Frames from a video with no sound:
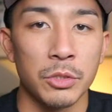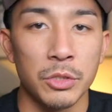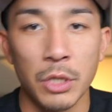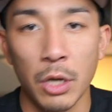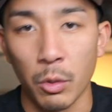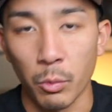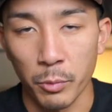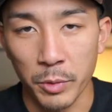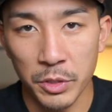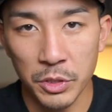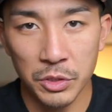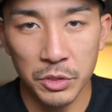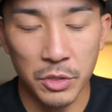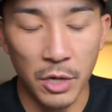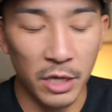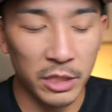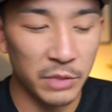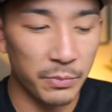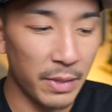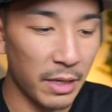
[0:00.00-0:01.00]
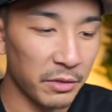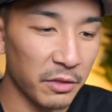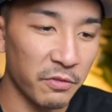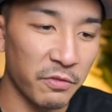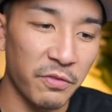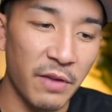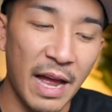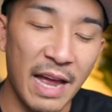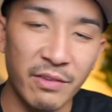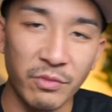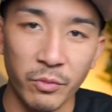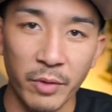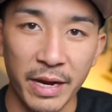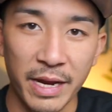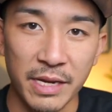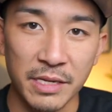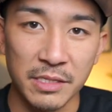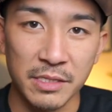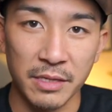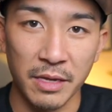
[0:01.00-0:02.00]
So we just talked about the five
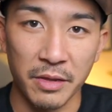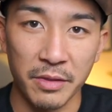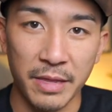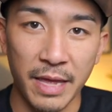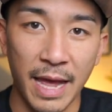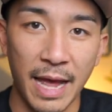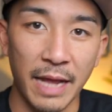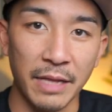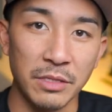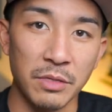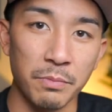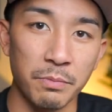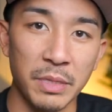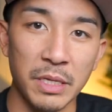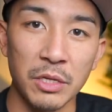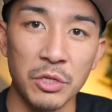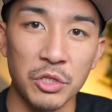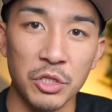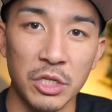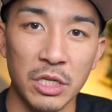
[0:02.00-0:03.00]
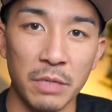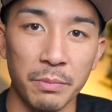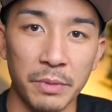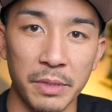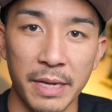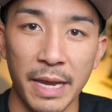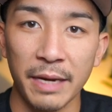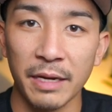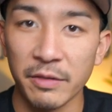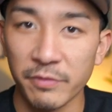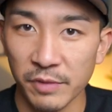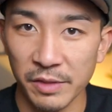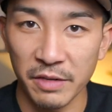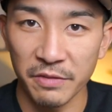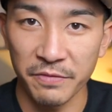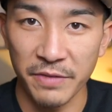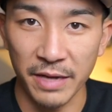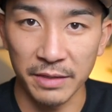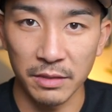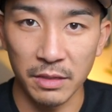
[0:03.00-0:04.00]
ways that being cheap negatively
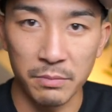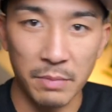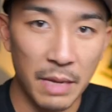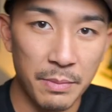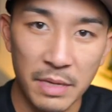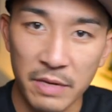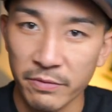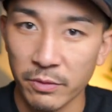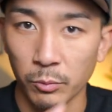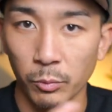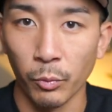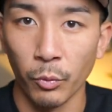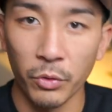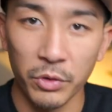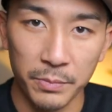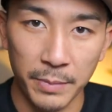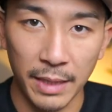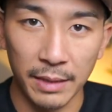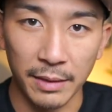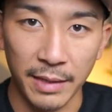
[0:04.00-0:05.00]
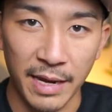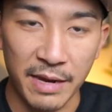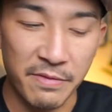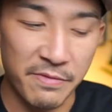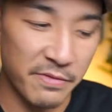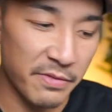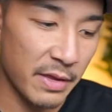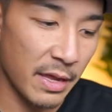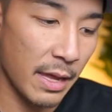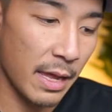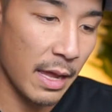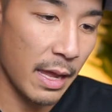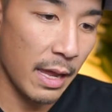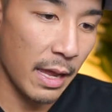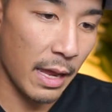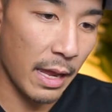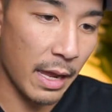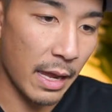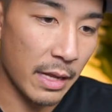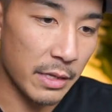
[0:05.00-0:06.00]
affected, maybe even ruined my life.
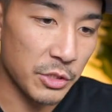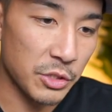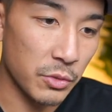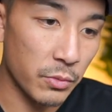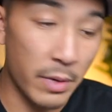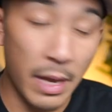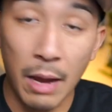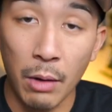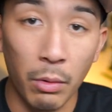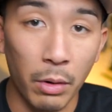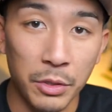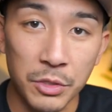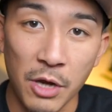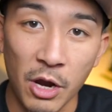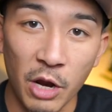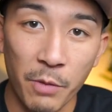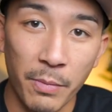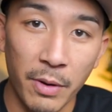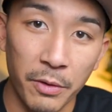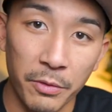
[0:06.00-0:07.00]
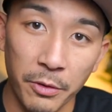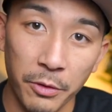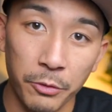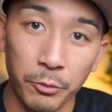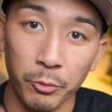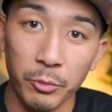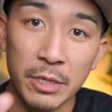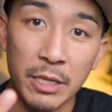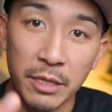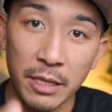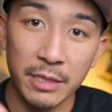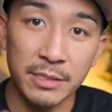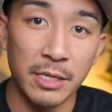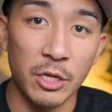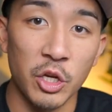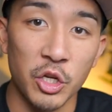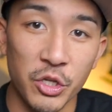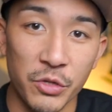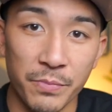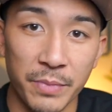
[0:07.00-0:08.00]
And so now I want to talk about the three things that
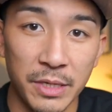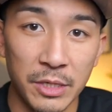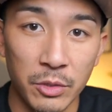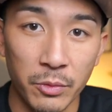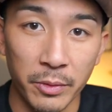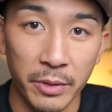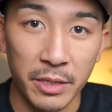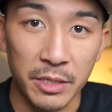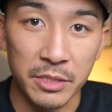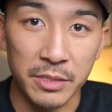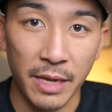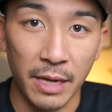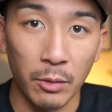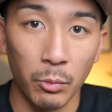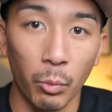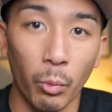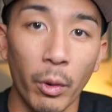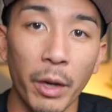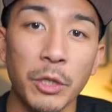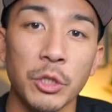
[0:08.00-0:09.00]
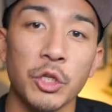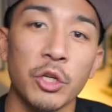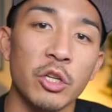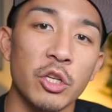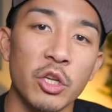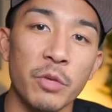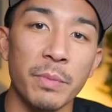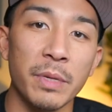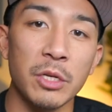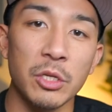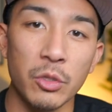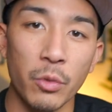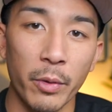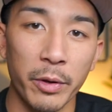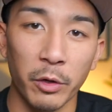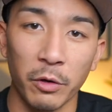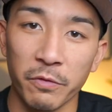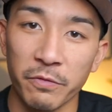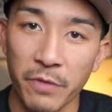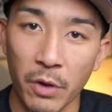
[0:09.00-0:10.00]
you should be doing instead. What should you be
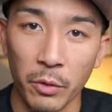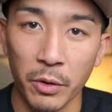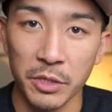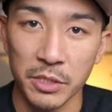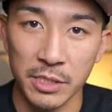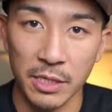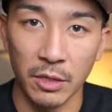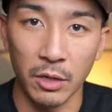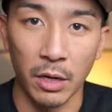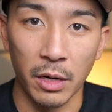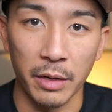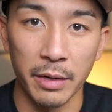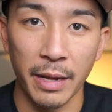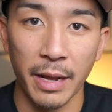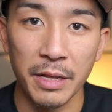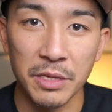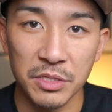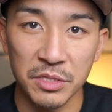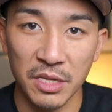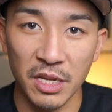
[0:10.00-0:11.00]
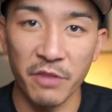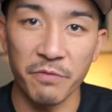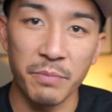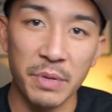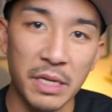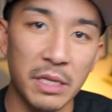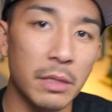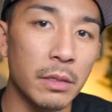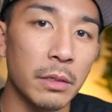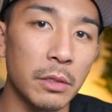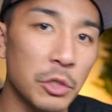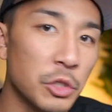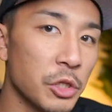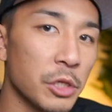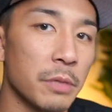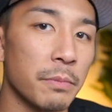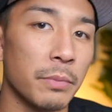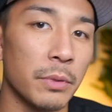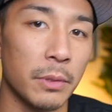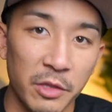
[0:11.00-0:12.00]
doing or focusing on instead of being
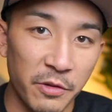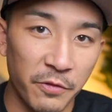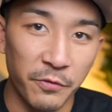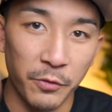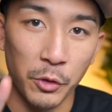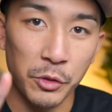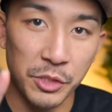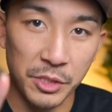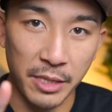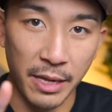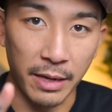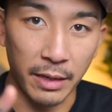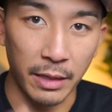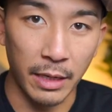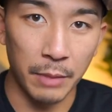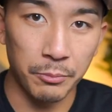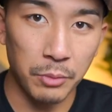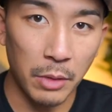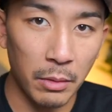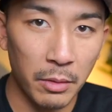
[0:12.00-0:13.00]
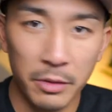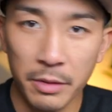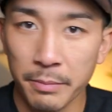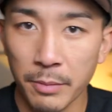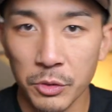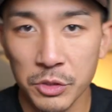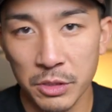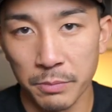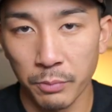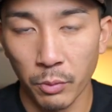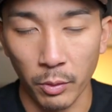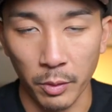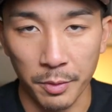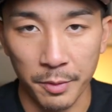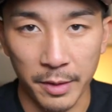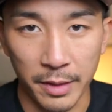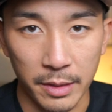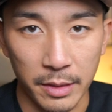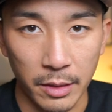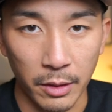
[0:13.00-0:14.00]
cheap? The first thing, and probably the most important
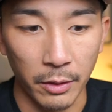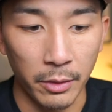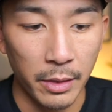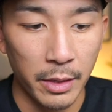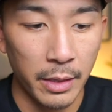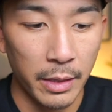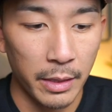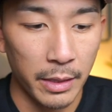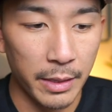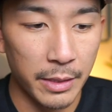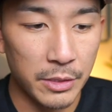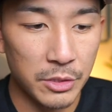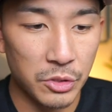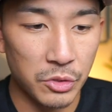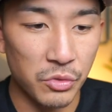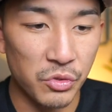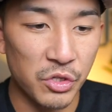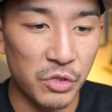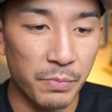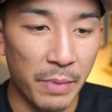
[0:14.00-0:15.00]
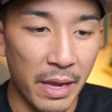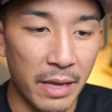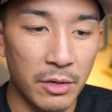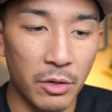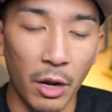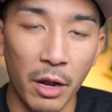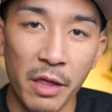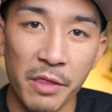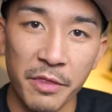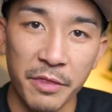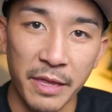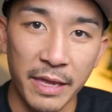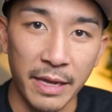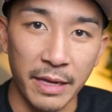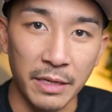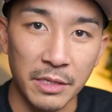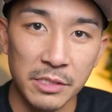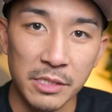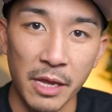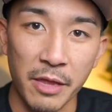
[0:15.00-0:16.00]
thing here, is to spend on
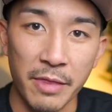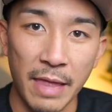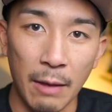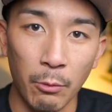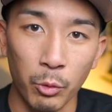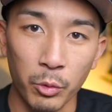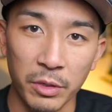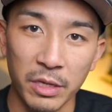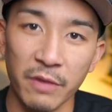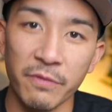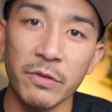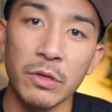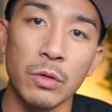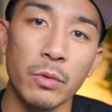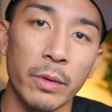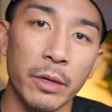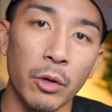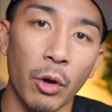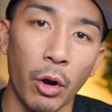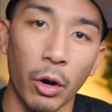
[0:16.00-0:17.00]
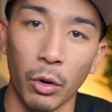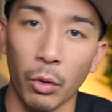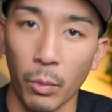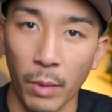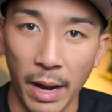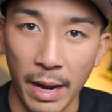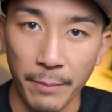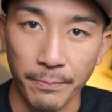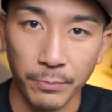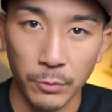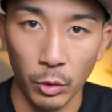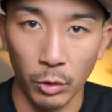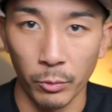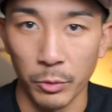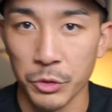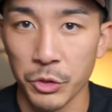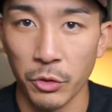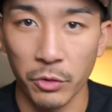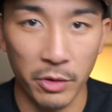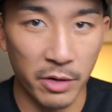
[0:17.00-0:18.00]
things that will give you an R O I, or
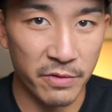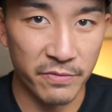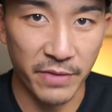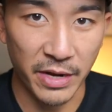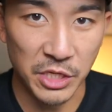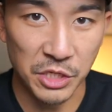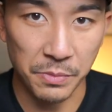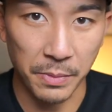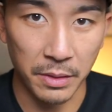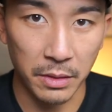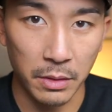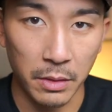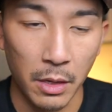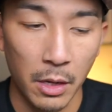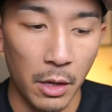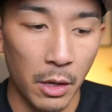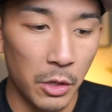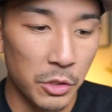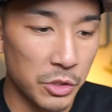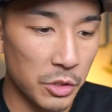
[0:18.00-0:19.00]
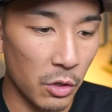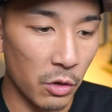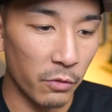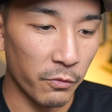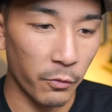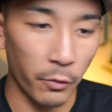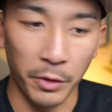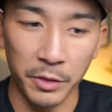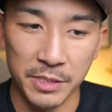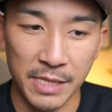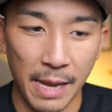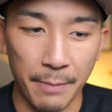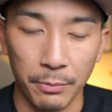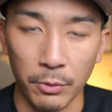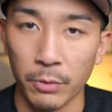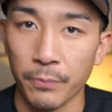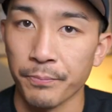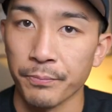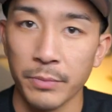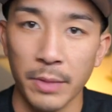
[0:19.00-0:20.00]
return on investment. So for
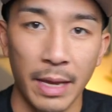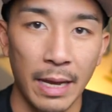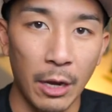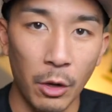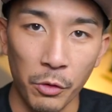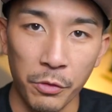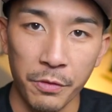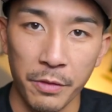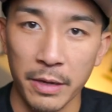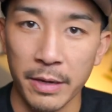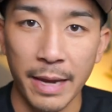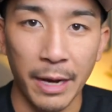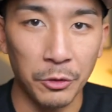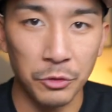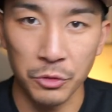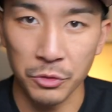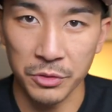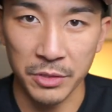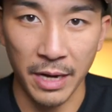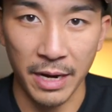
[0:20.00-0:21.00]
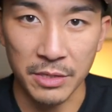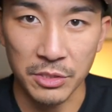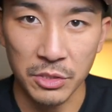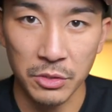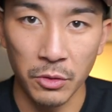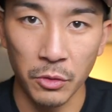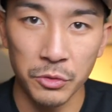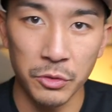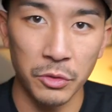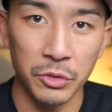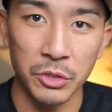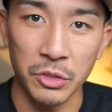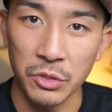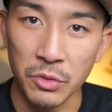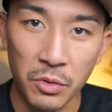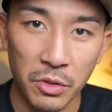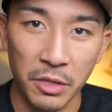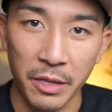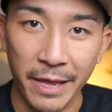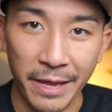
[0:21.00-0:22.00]
example, health and exercise. Those are
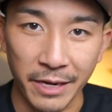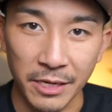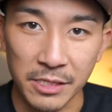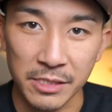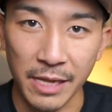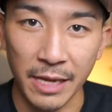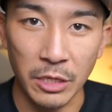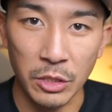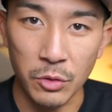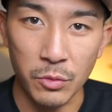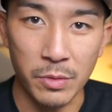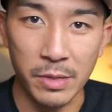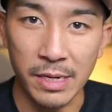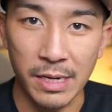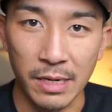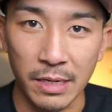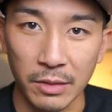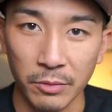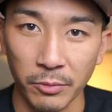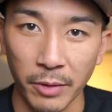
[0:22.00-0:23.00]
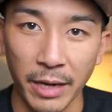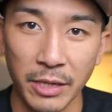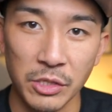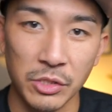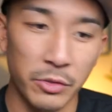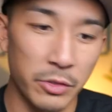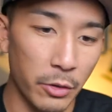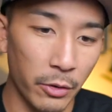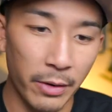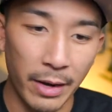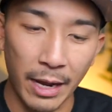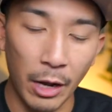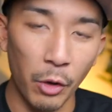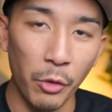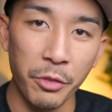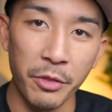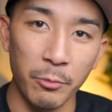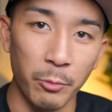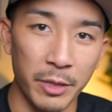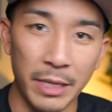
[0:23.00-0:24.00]
two things that you need, right? So your
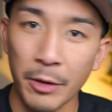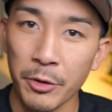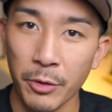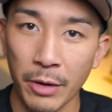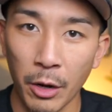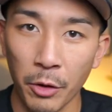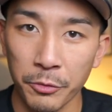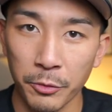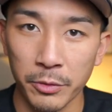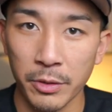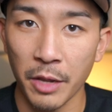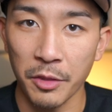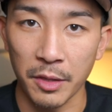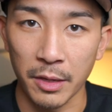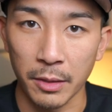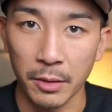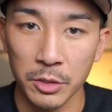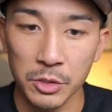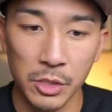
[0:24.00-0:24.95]
health, without your health, you're nothing.